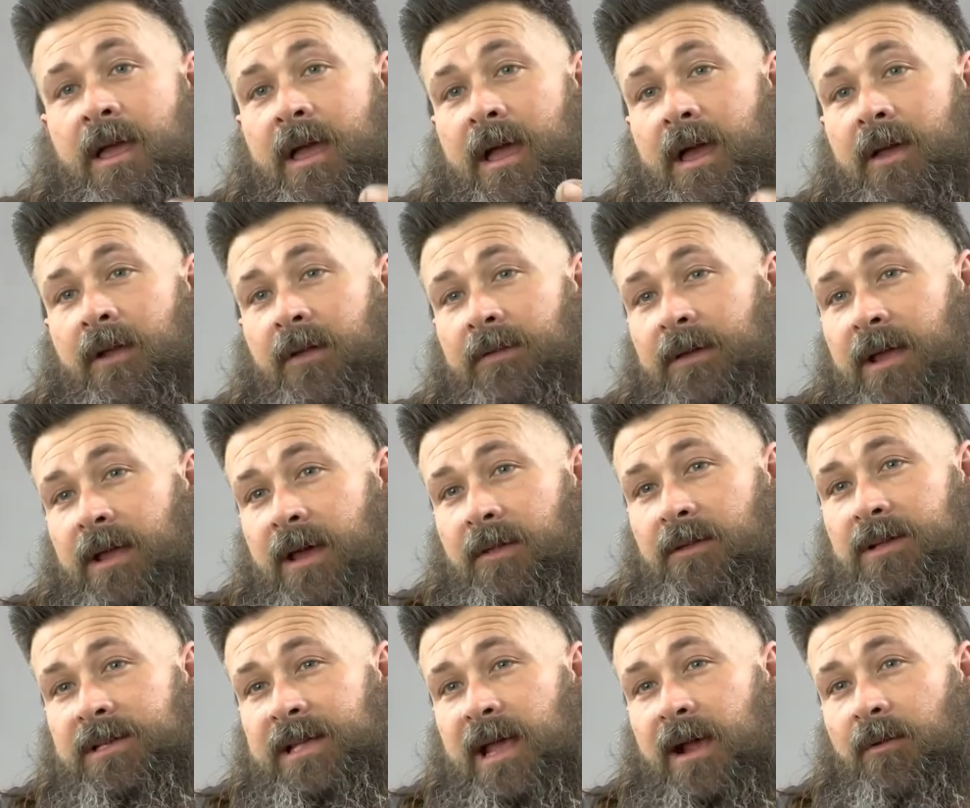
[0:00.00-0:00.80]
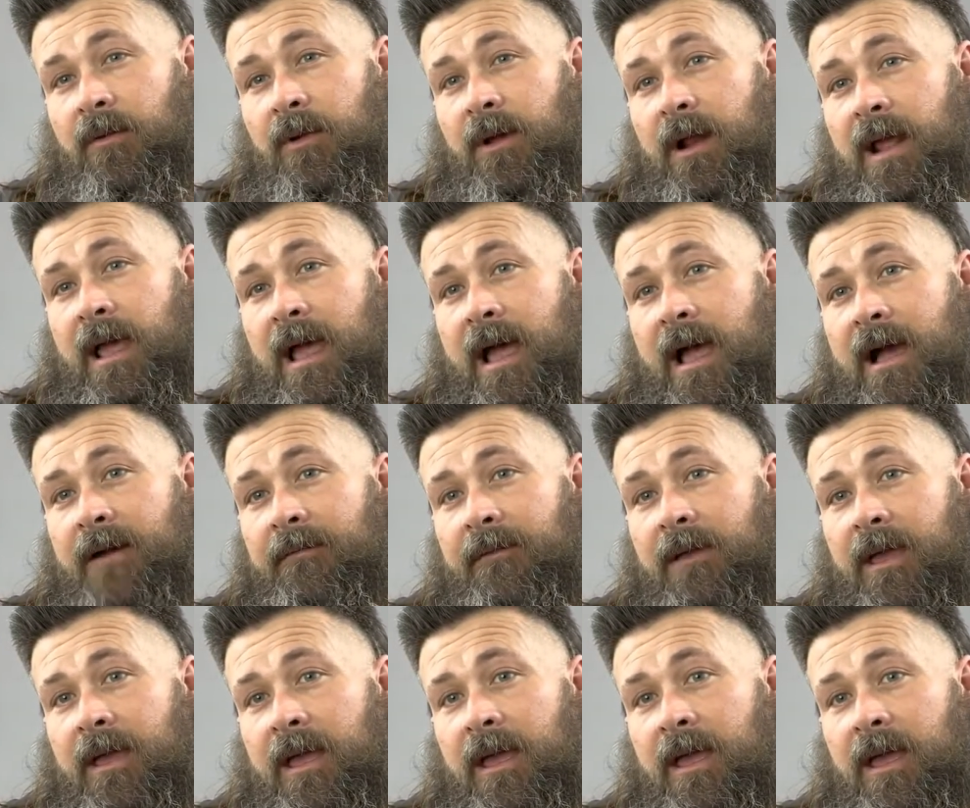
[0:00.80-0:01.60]
And on the other side, we're gonna
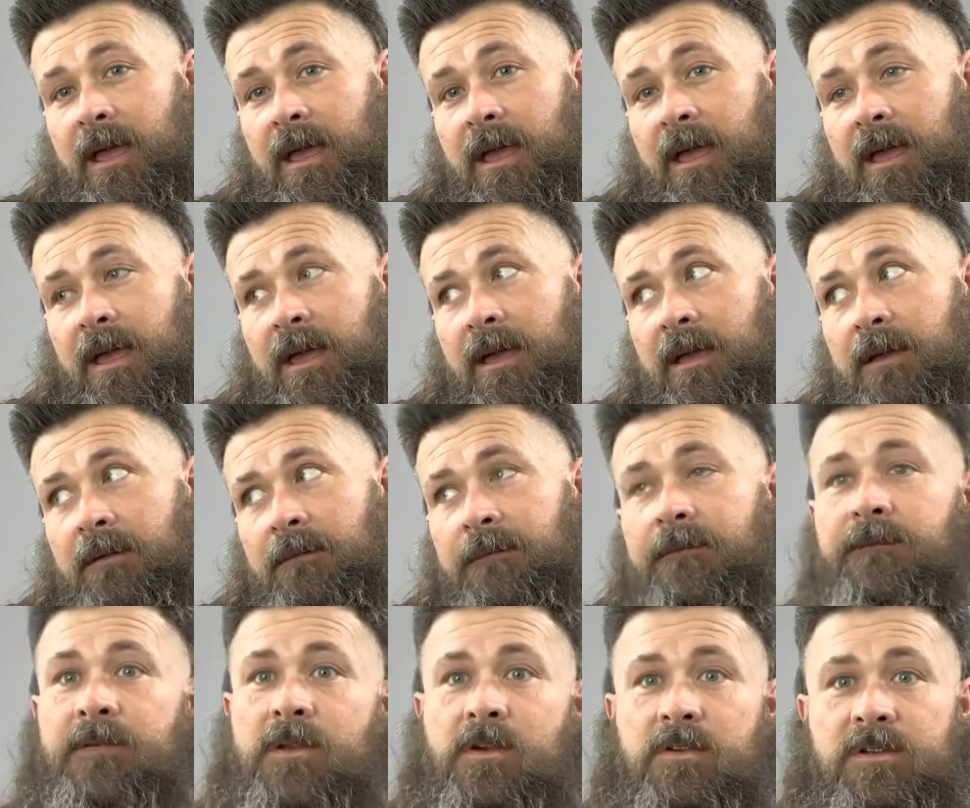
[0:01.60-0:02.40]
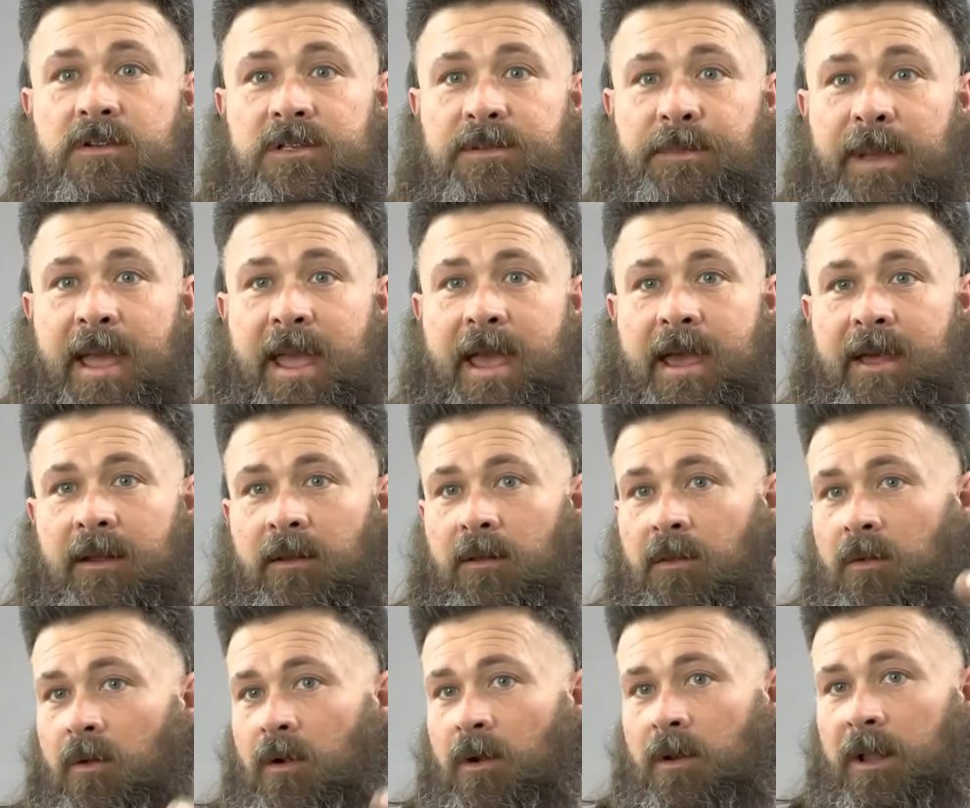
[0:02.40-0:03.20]
have a fuse
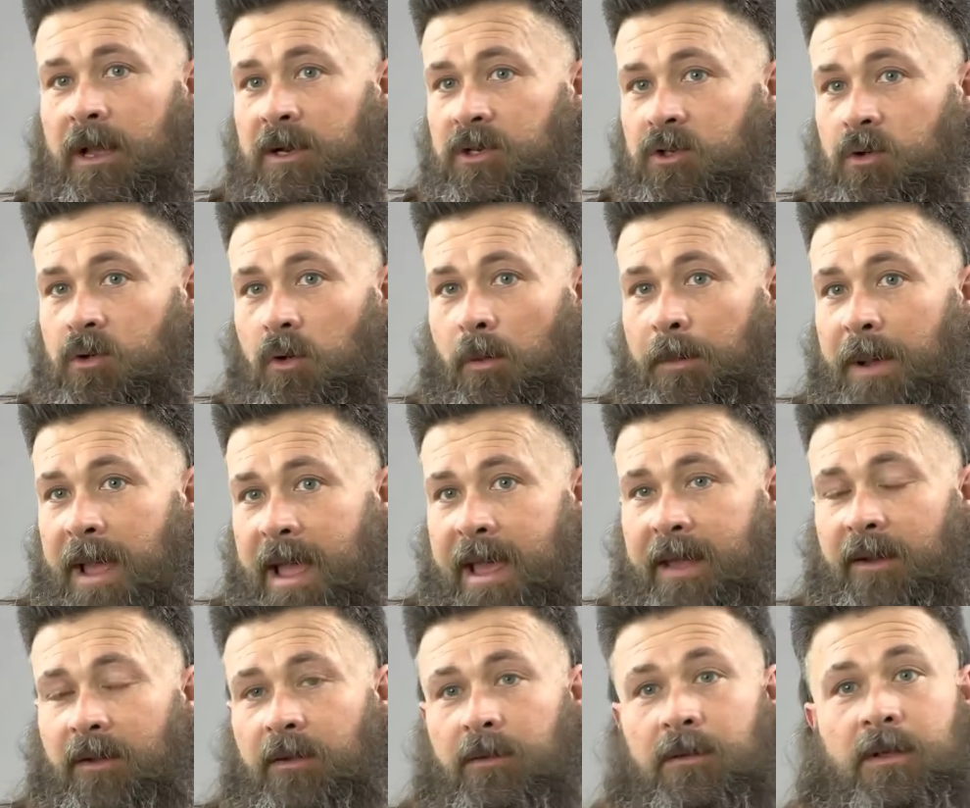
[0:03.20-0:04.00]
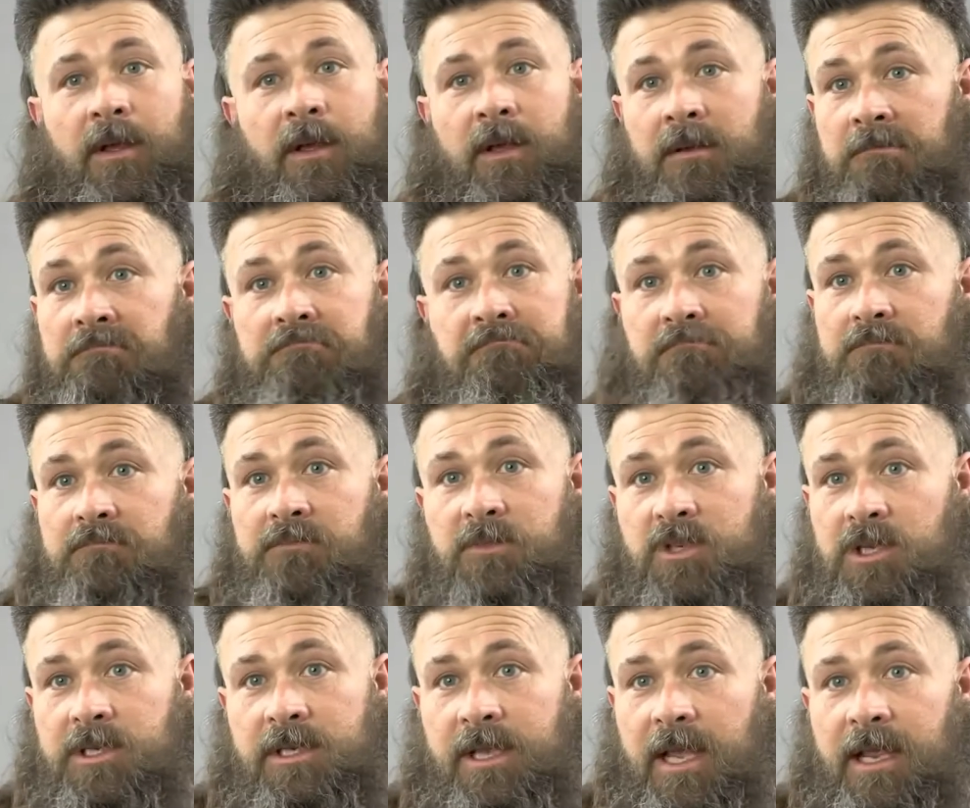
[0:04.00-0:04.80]
panel or electrical panel,
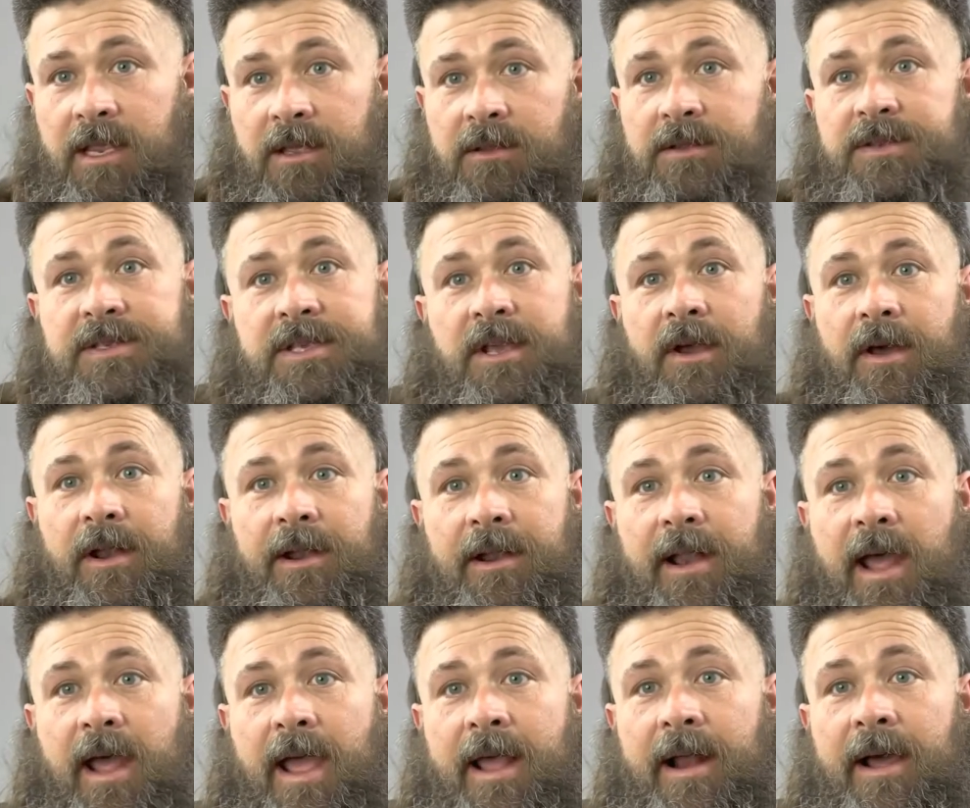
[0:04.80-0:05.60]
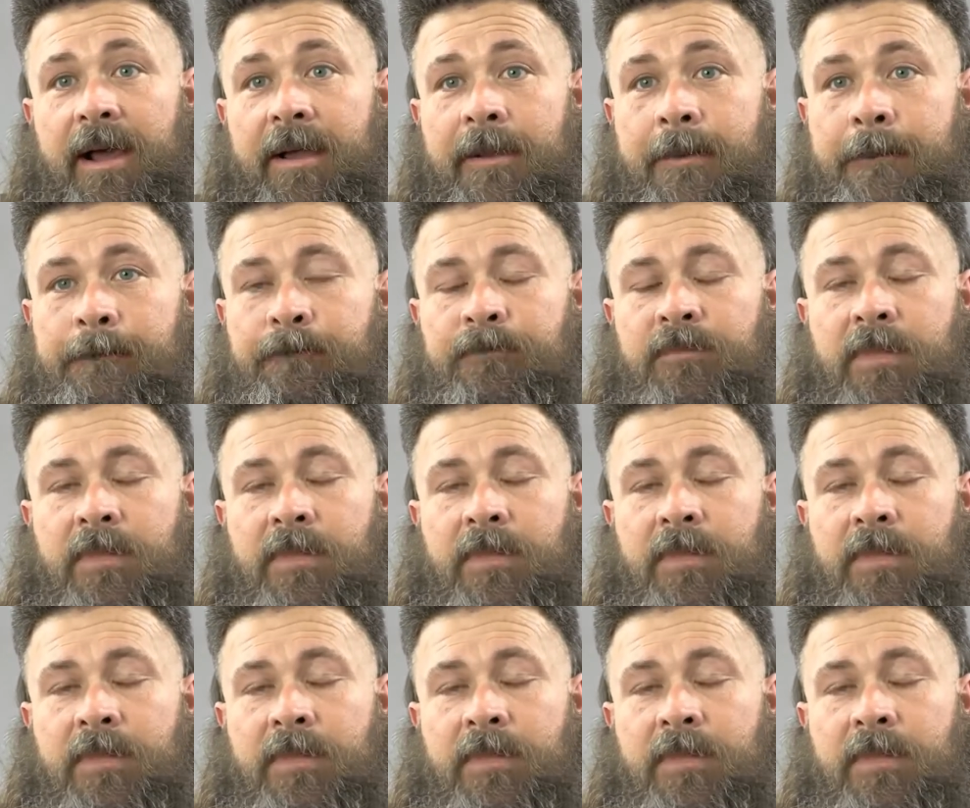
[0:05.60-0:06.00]
just like you'd see on a Dyna.